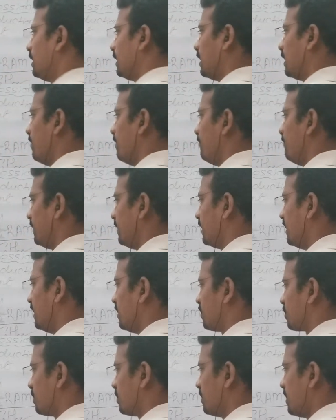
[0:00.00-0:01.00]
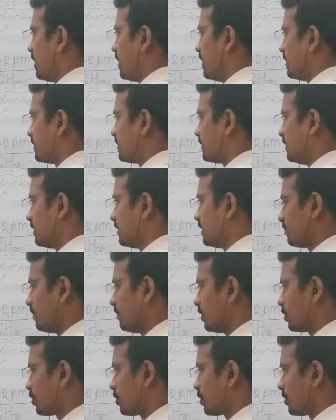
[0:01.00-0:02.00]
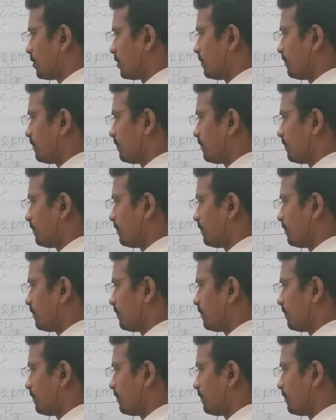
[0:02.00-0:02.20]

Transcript: configuration is this much?